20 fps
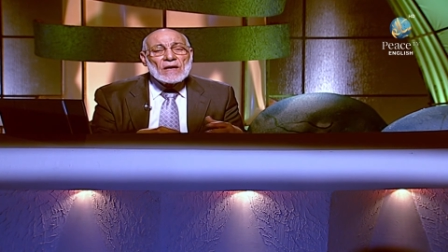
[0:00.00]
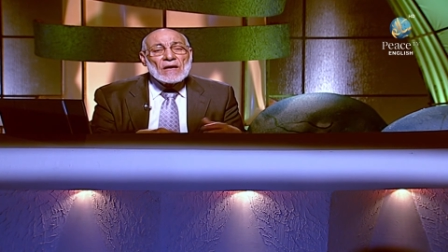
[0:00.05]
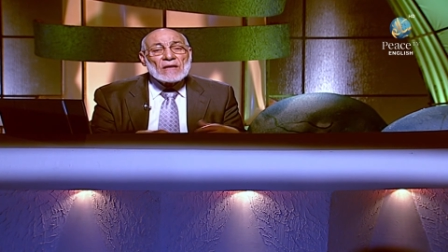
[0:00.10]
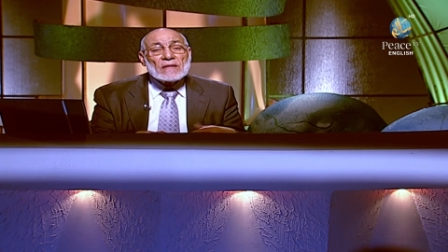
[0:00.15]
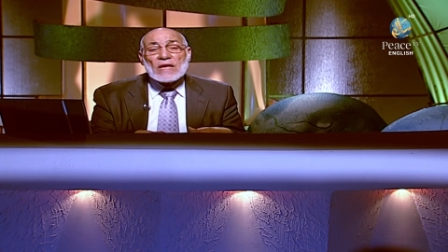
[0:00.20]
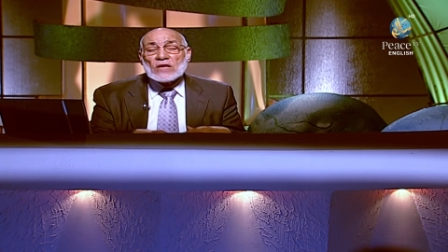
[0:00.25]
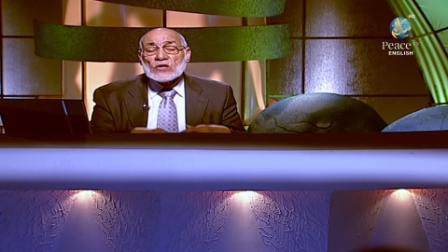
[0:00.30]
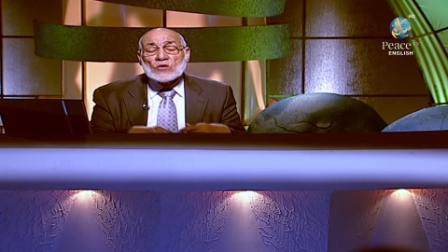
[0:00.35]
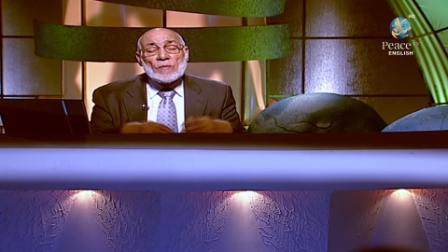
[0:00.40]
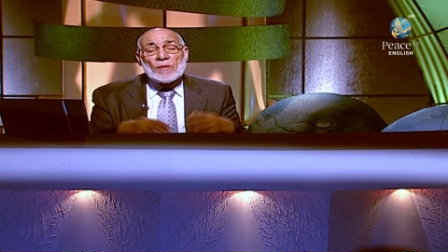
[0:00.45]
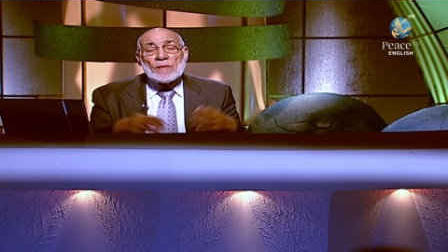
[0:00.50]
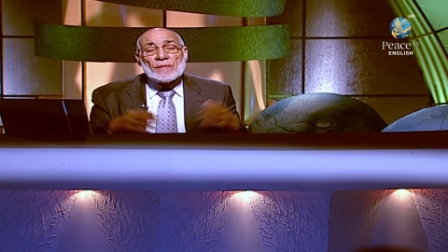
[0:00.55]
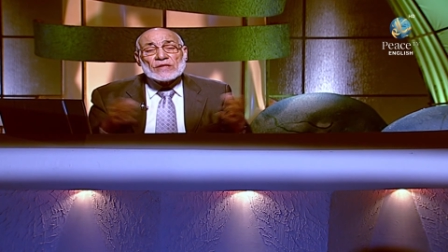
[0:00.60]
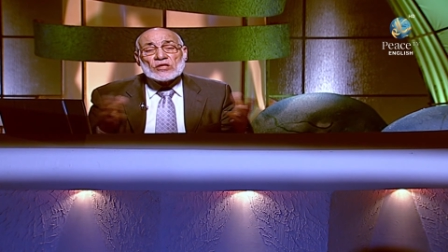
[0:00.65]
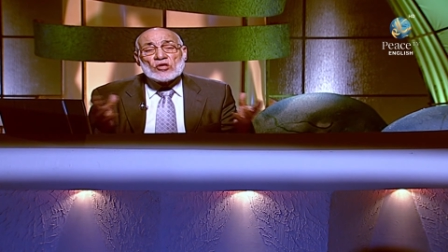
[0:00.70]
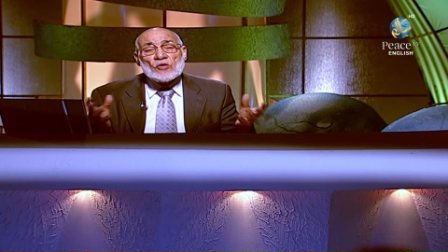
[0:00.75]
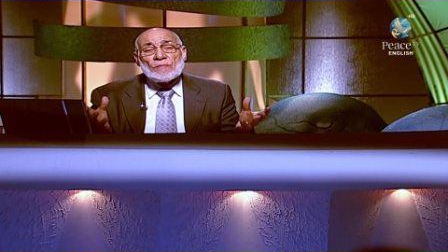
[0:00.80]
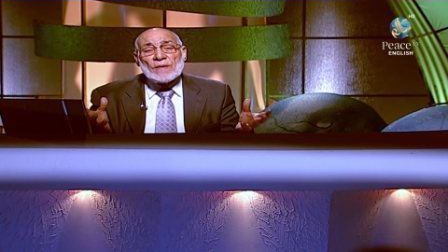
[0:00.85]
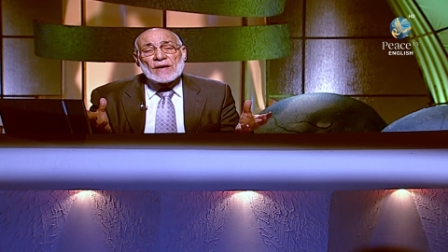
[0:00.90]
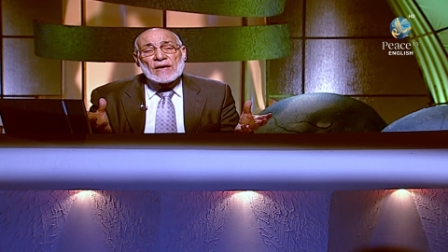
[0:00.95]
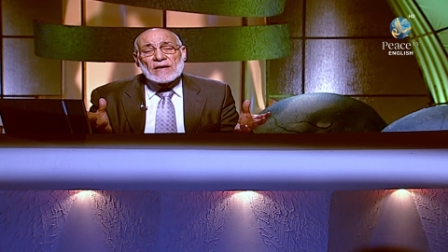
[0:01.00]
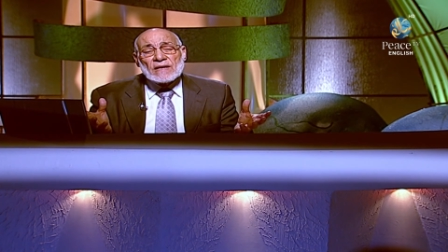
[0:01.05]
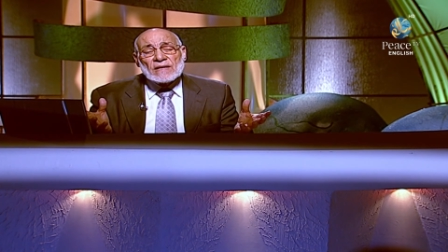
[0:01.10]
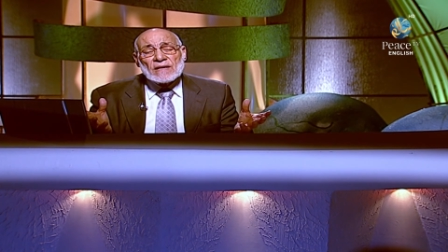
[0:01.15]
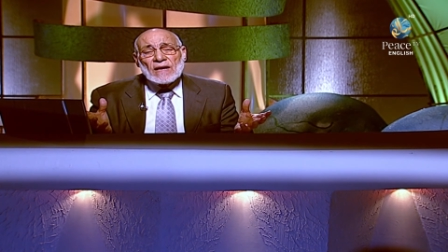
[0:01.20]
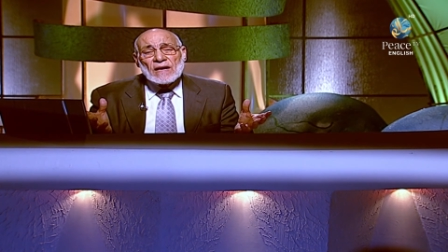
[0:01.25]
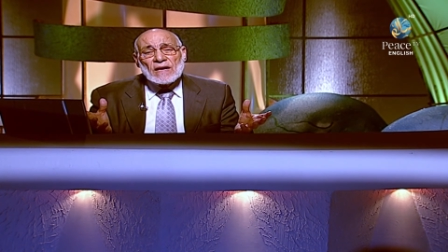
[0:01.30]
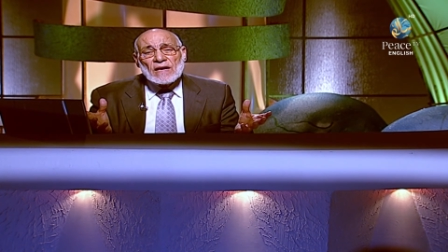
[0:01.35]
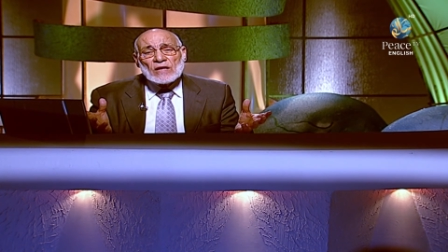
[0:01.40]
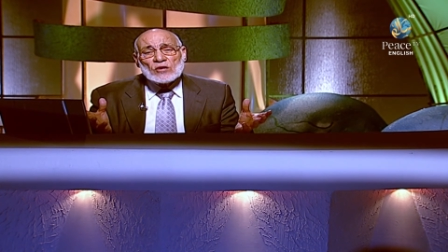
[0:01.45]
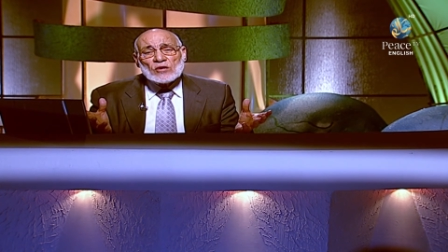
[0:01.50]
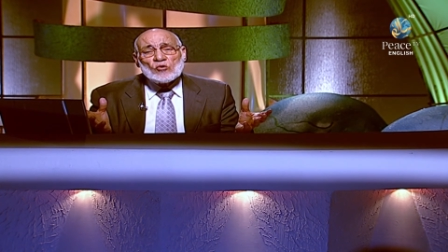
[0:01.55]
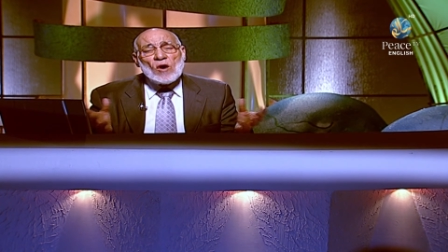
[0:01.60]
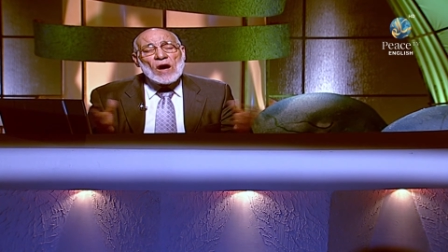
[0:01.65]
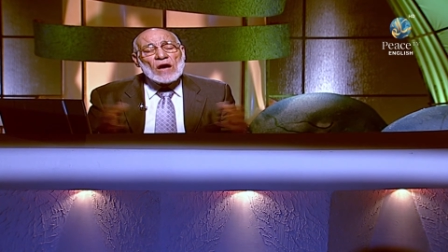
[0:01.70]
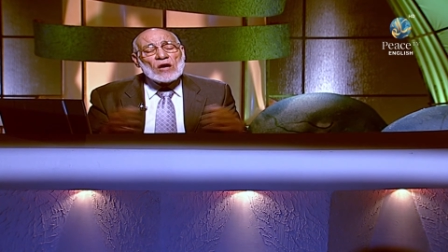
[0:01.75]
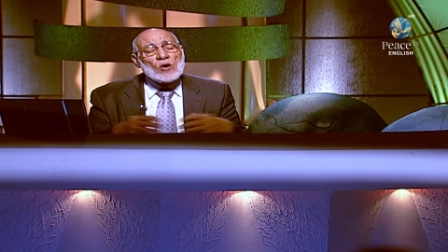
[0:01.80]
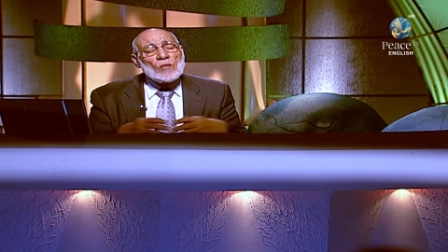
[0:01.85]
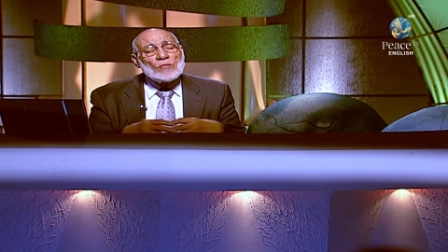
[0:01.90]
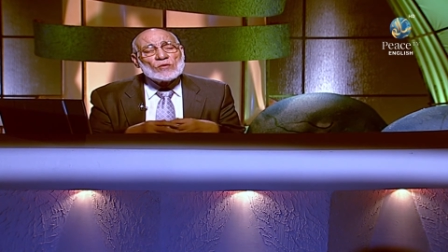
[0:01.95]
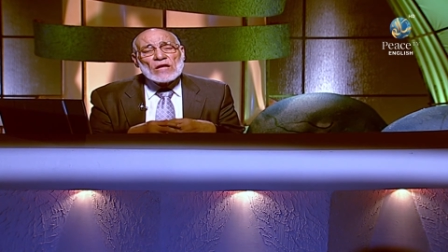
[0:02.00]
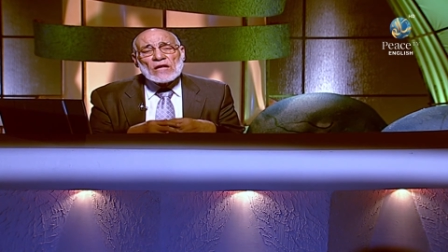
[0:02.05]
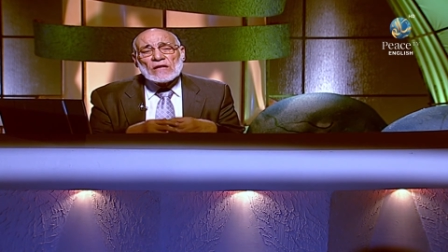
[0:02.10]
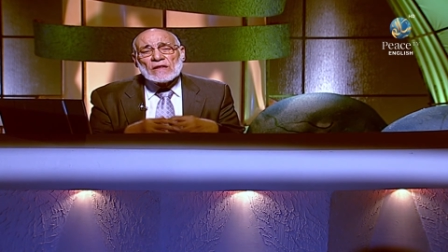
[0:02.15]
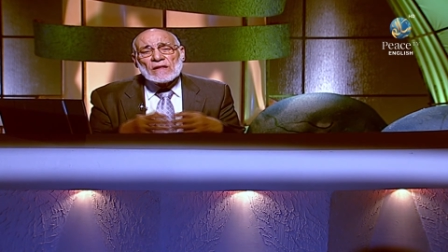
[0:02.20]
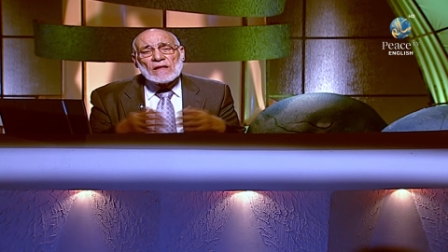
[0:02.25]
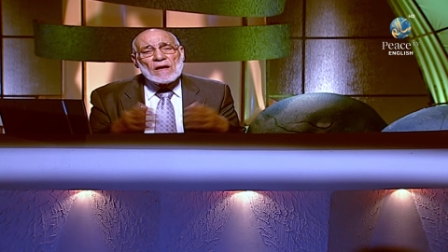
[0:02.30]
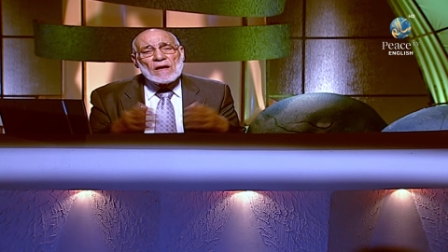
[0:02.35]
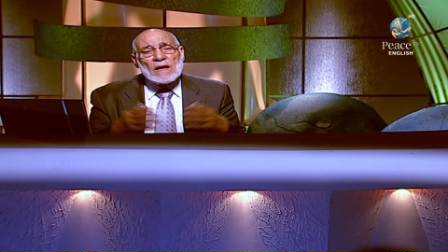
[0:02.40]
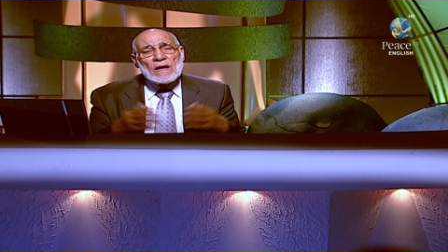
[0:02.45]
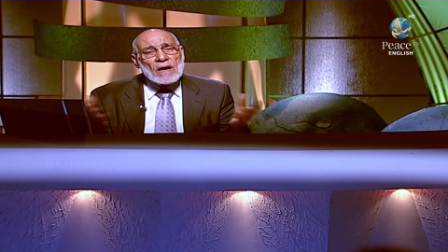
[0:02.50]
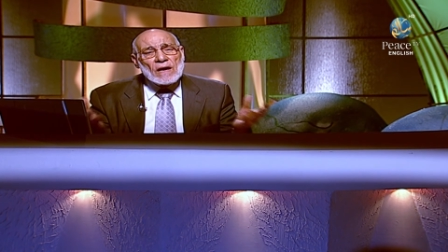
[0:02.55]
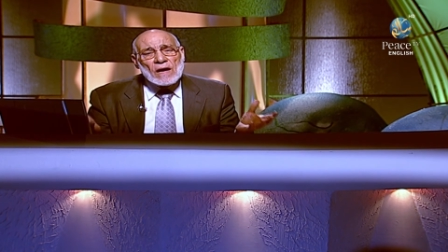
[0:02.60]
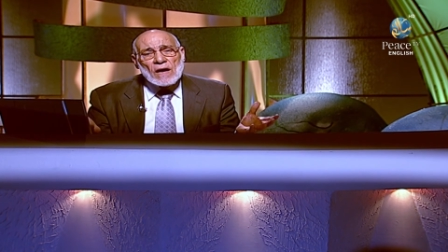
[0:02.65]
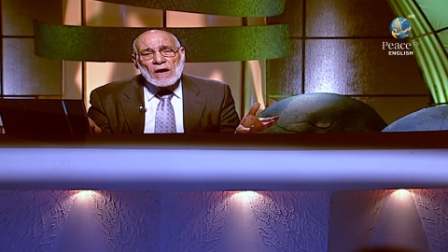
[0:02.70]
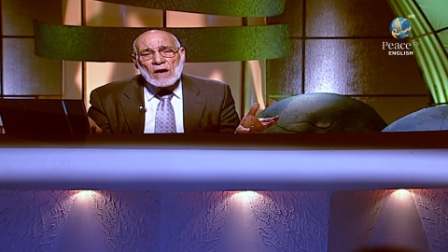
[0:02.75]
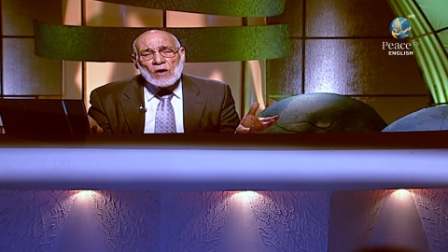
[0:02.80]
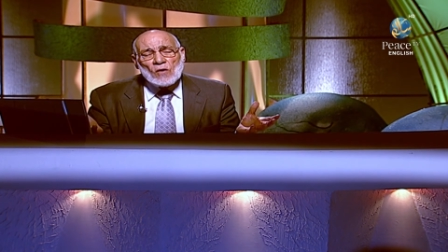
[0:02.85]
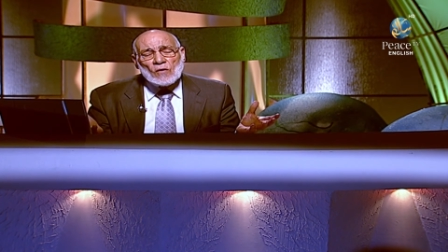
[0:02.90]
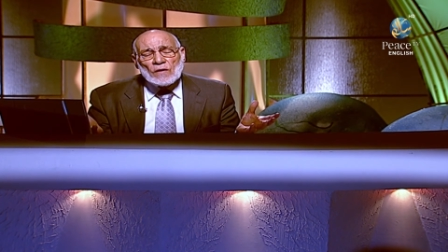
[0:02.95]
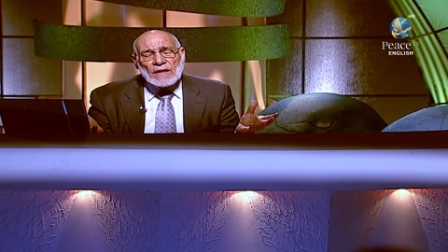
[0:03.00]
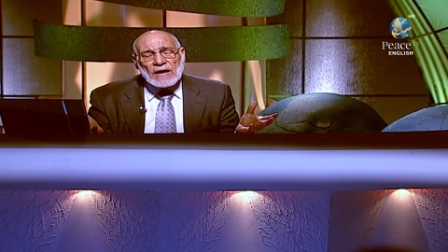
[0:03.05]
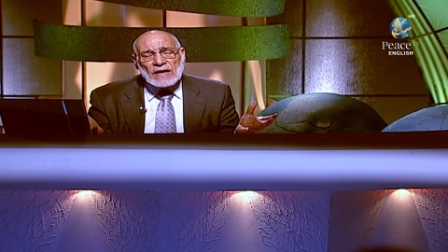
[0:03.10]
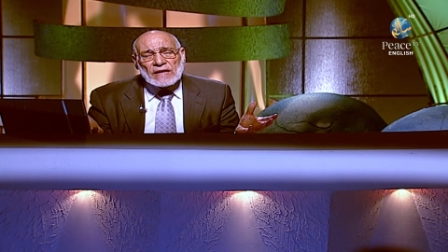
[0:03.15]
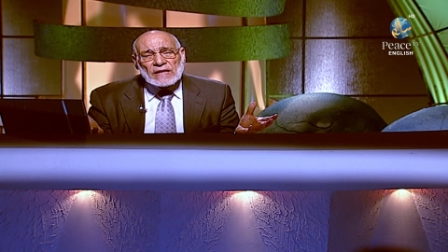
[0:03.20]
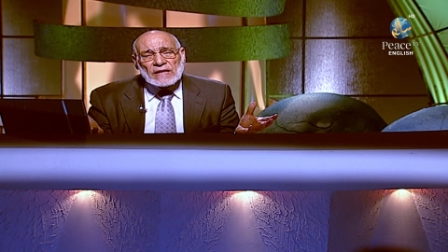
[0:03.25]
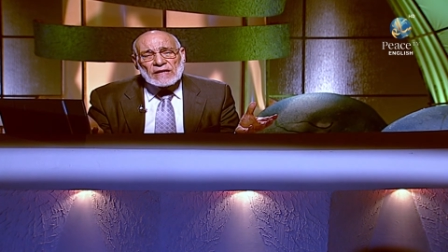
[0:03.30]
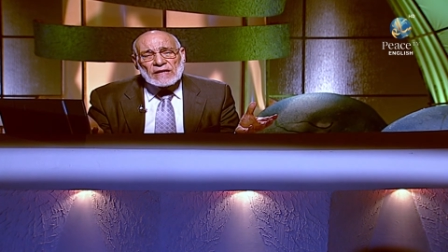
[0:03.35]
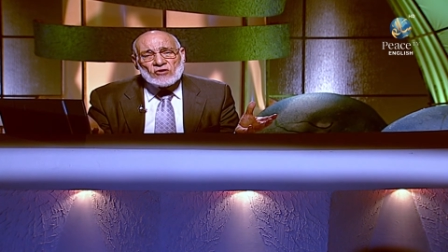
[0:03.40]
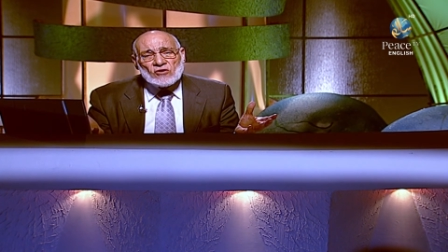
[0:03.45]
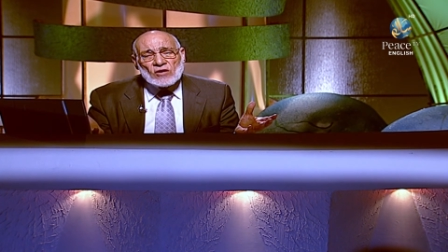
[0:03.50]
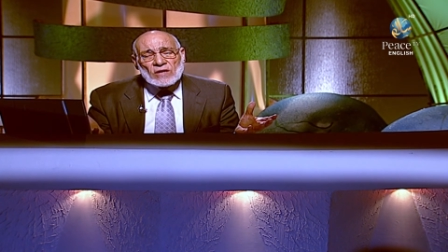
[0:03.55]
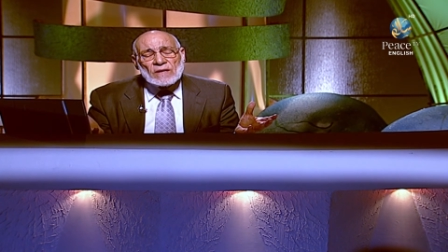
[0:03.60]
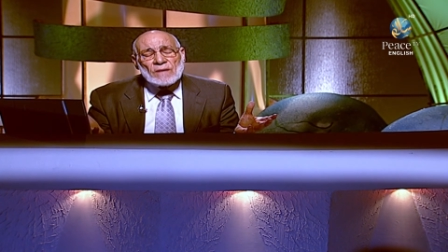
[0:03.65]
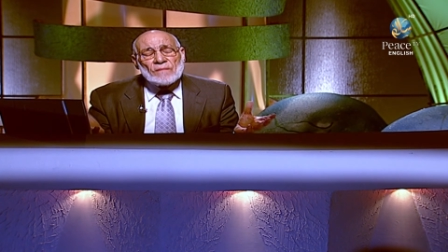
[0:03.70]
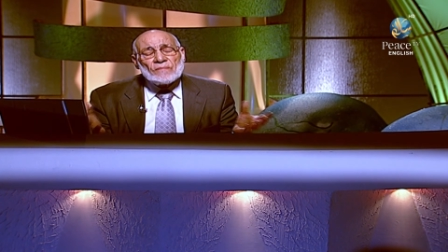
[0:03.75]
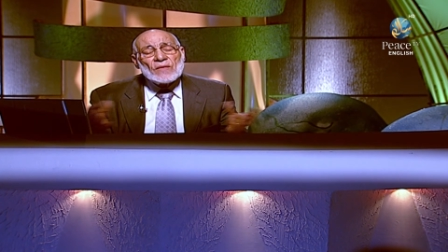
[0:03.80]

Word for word: It has to be much bigger to accommodate uh, all the creation.